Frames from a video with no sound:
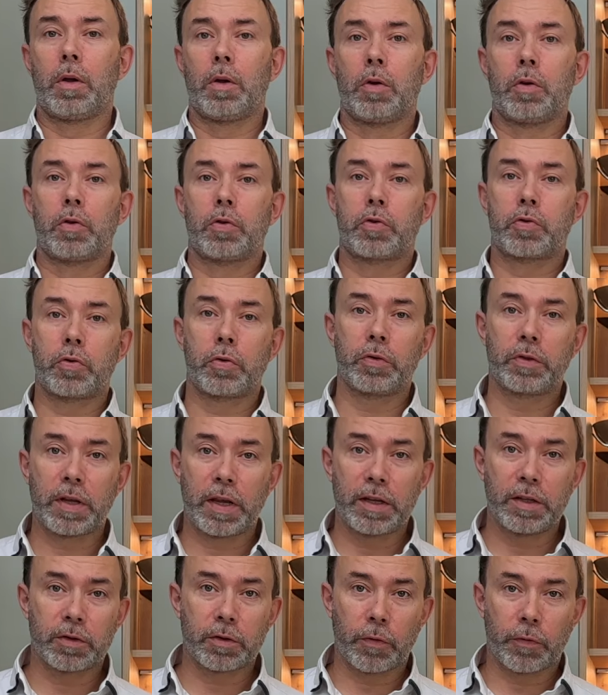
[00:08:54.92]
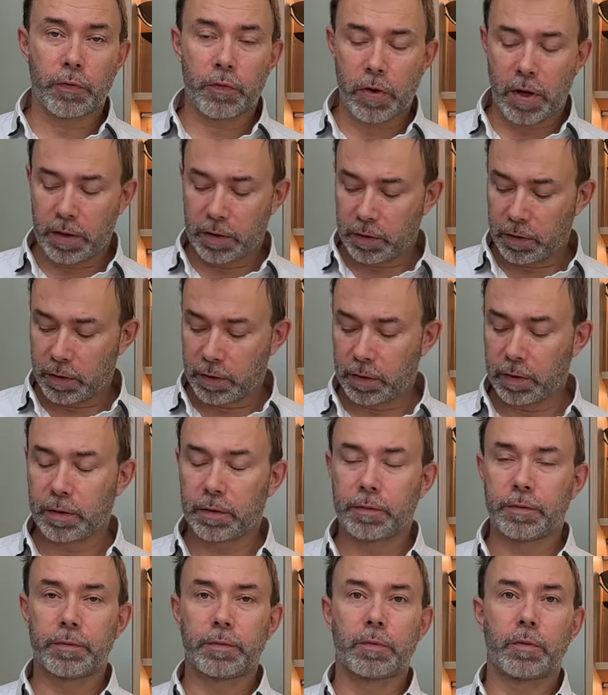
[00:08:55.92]
True taste of France
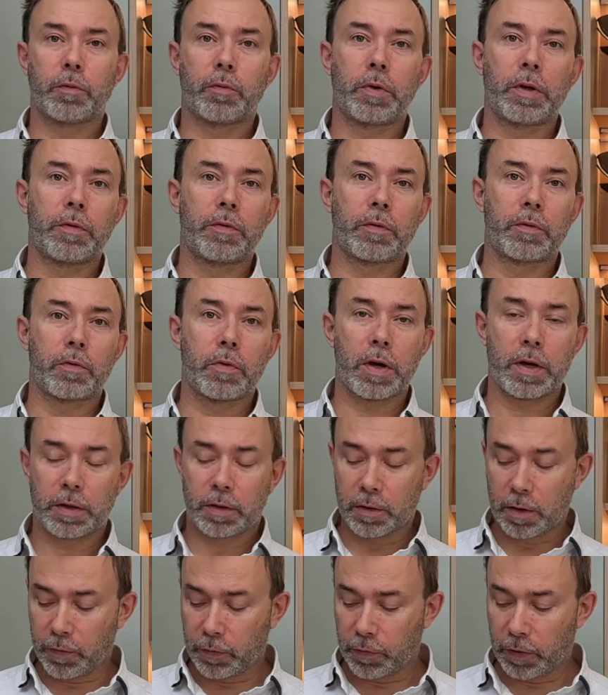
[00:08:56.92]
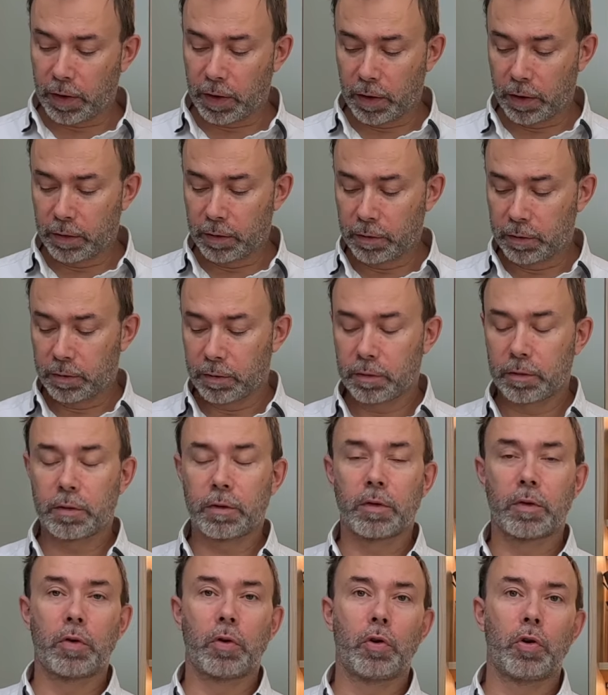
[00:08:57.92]
with quite nothing.
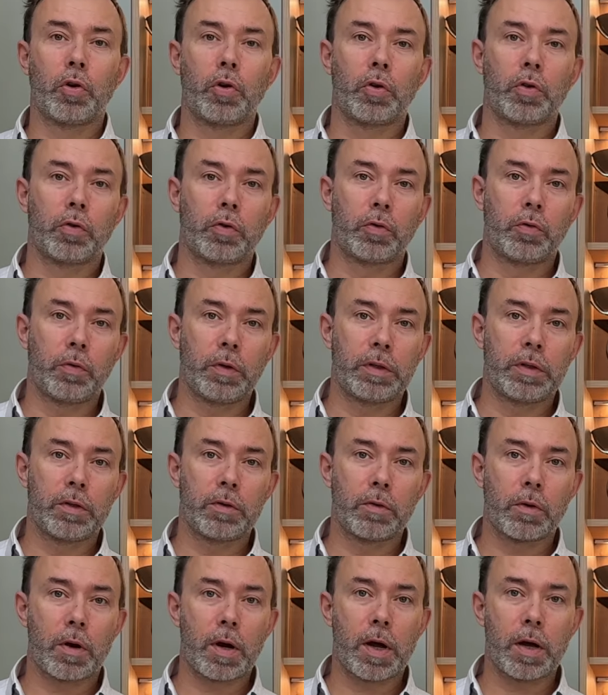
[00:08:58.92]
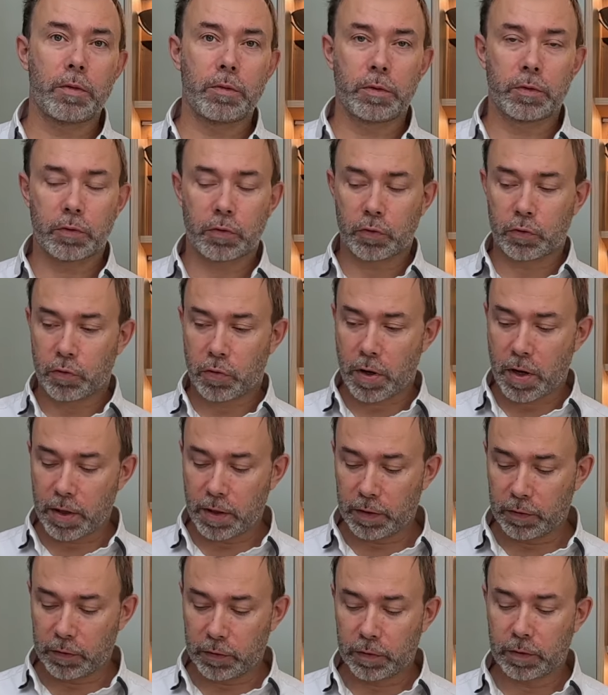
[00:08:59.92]
Do it in your house, try
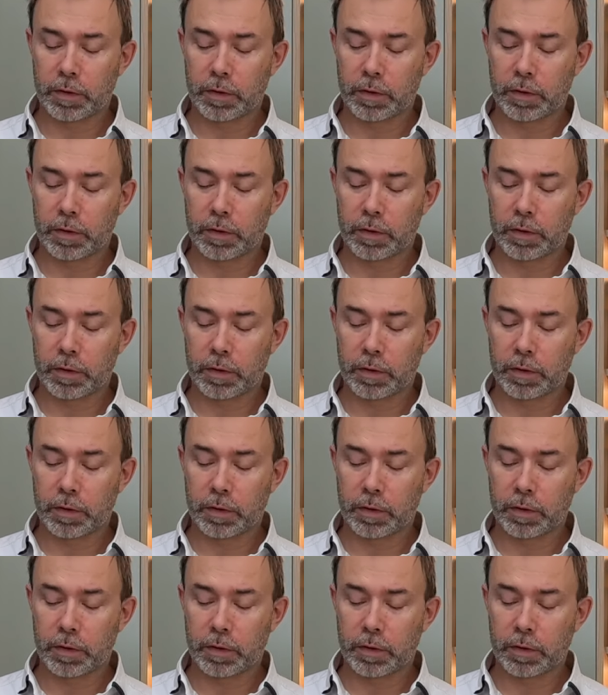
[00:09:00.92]
it.